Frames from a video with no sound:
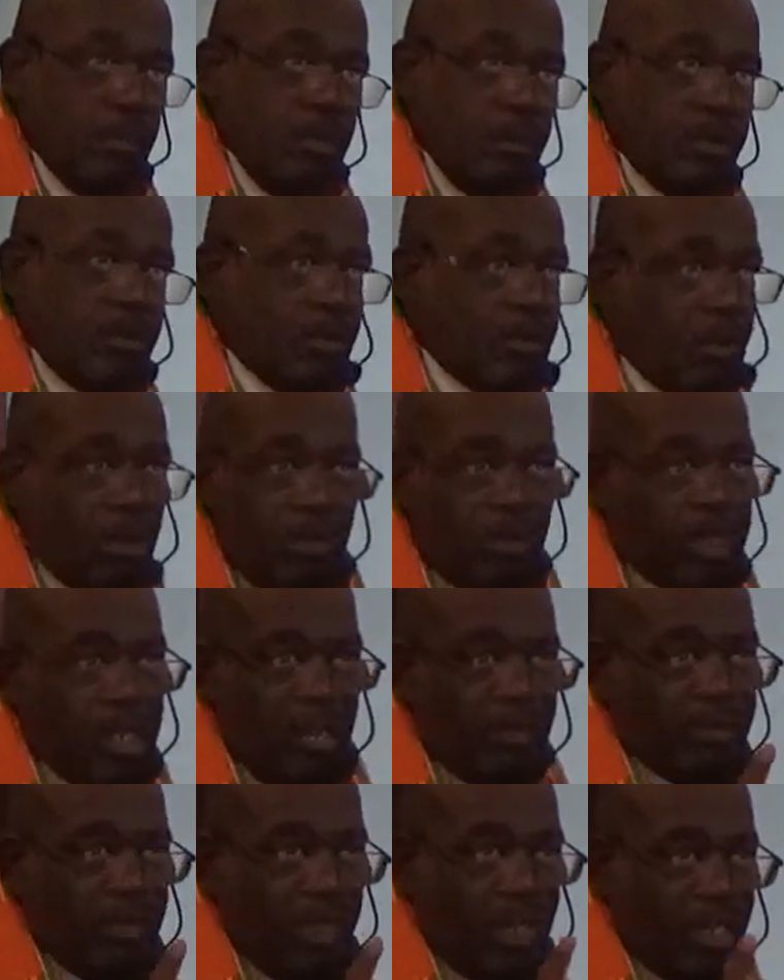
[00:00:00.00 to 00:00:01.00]
So don't
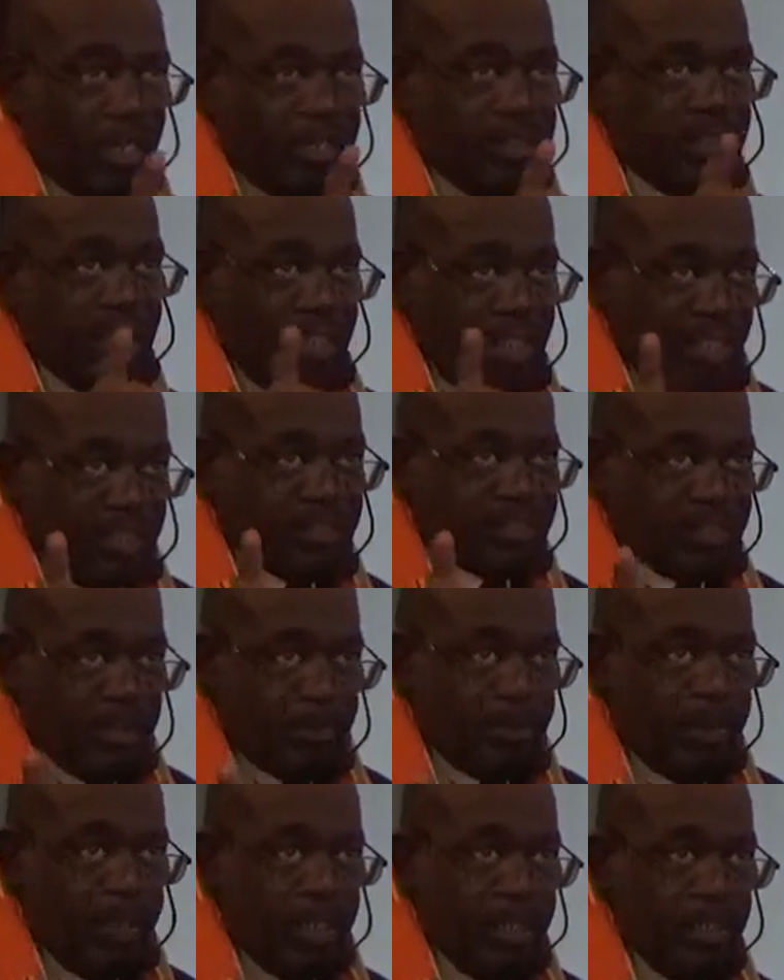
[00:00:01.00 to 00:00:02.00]
ever
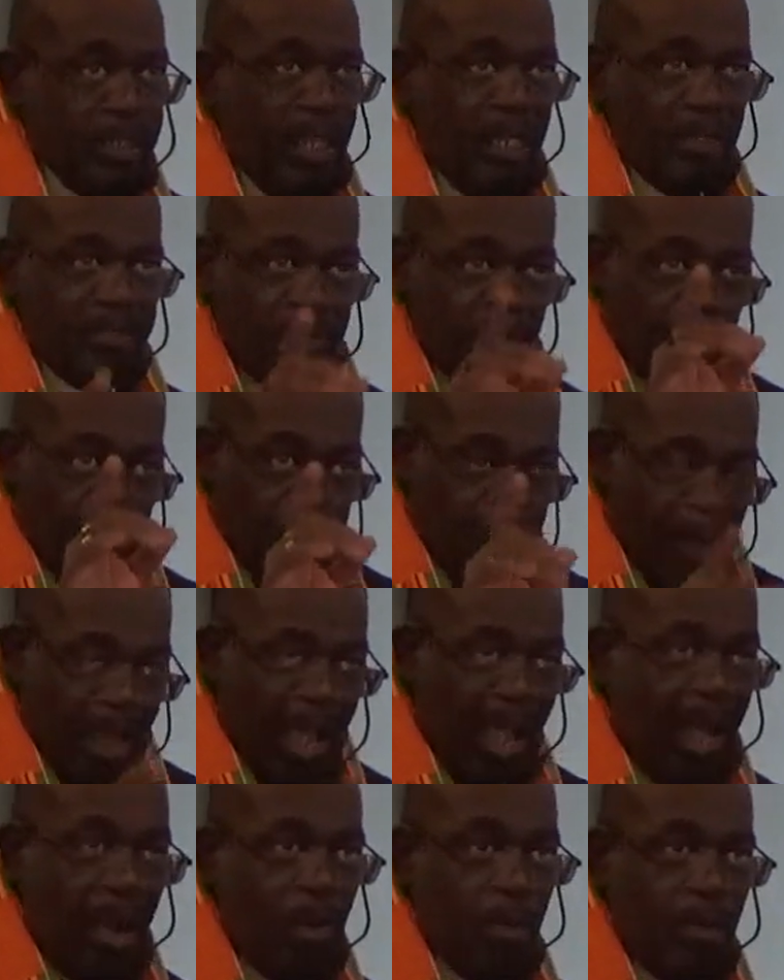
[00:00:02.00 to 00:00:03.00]
underestimate the
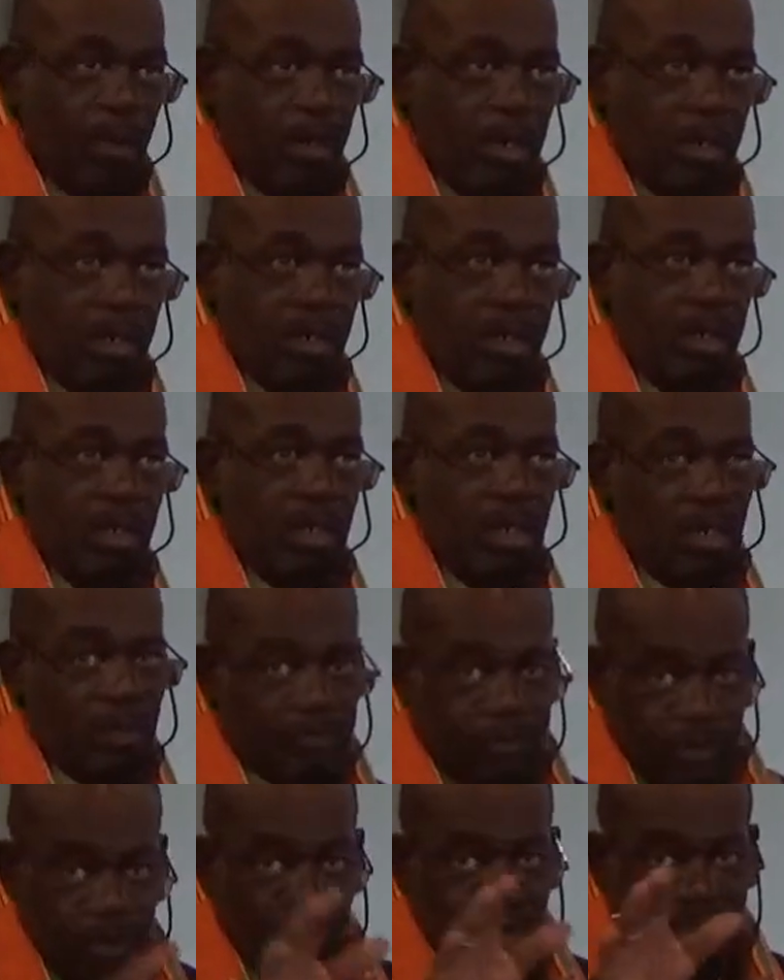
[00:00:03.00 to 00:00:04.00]
power
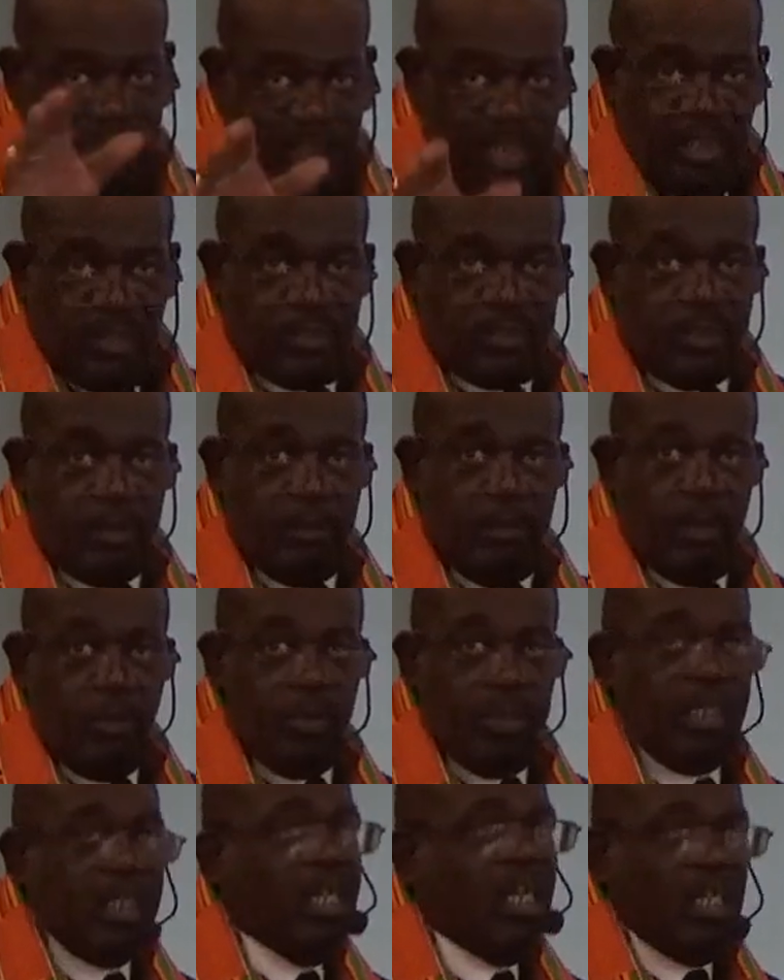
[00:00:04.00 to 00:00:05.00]
of your
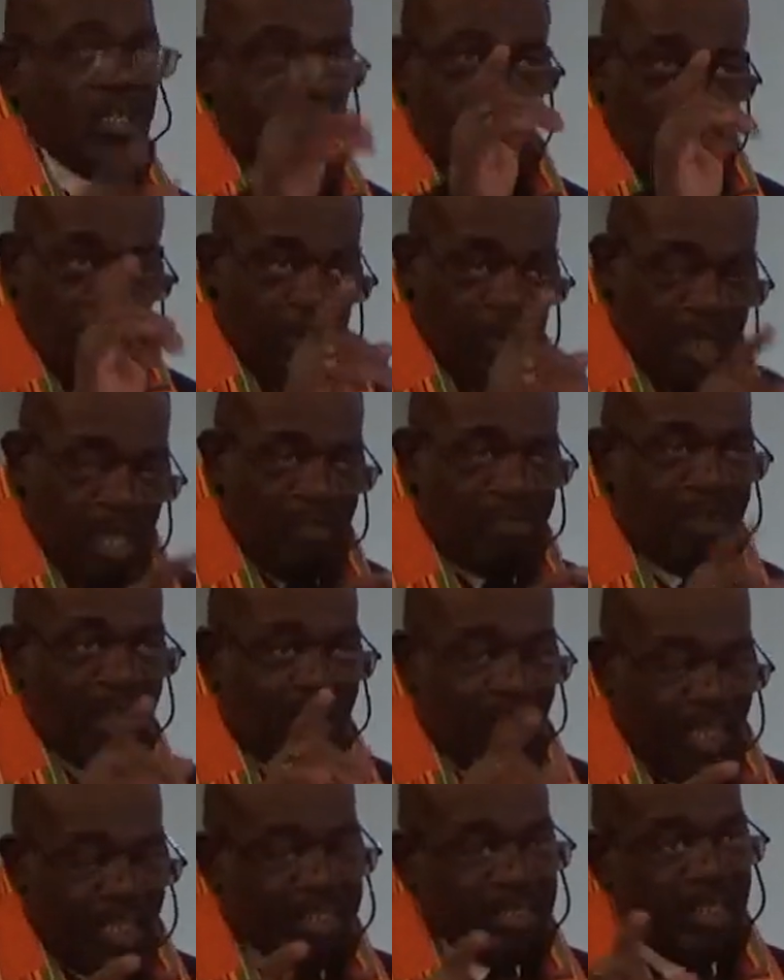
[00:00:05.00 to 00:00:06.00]
testimony. Don't ever
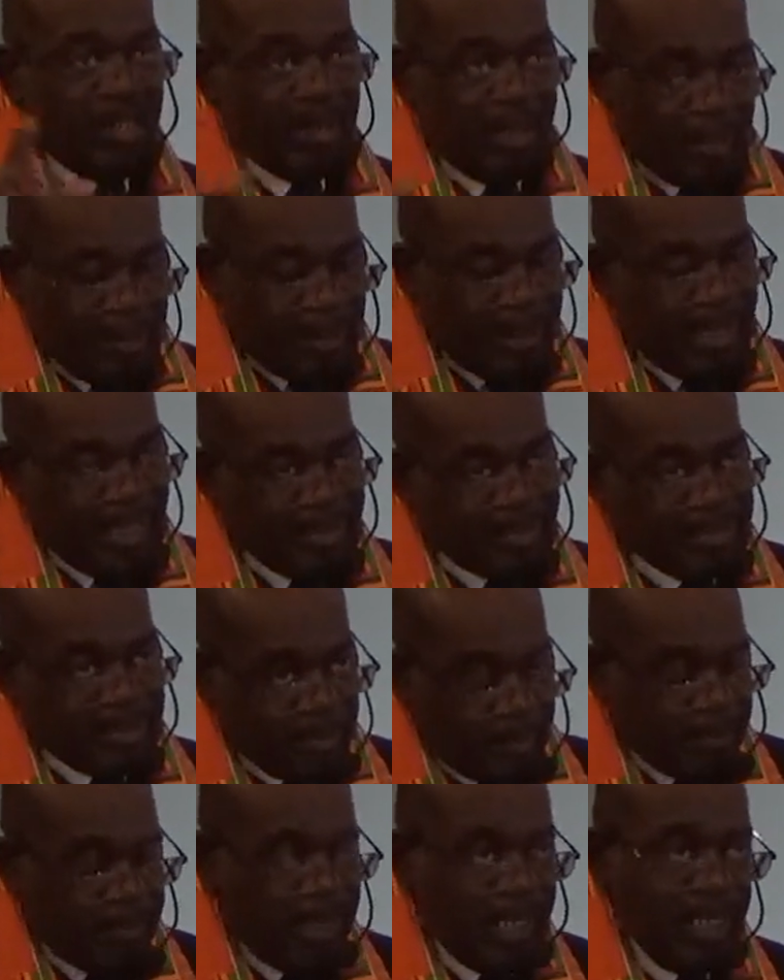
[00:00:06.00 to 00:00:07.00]

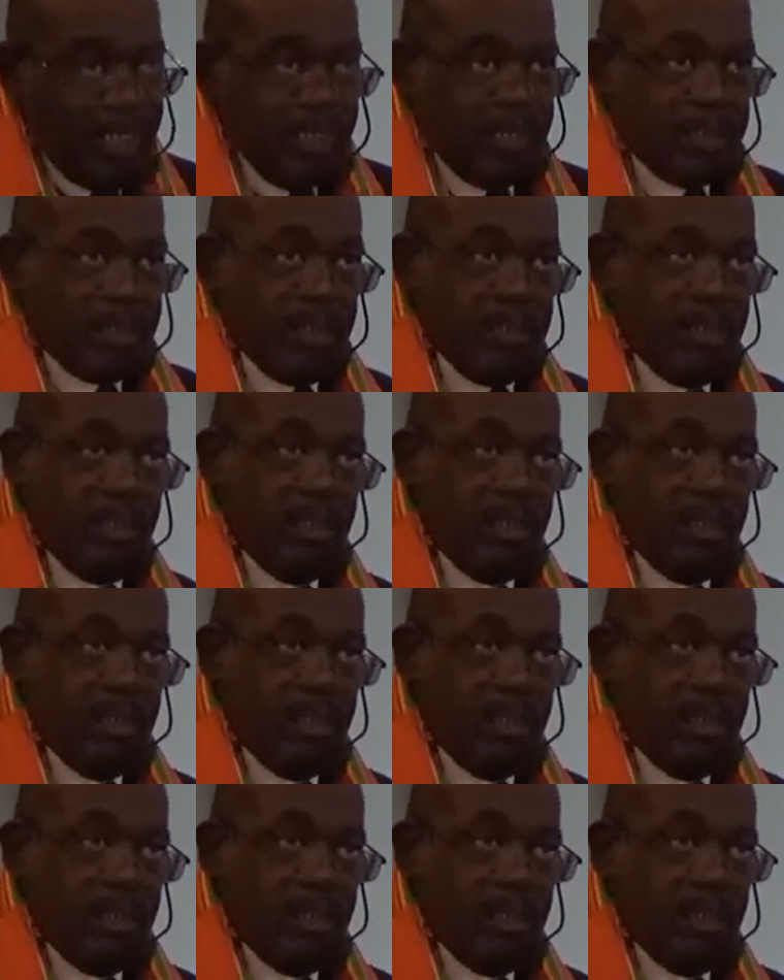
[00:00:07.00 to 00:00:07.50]
underestimate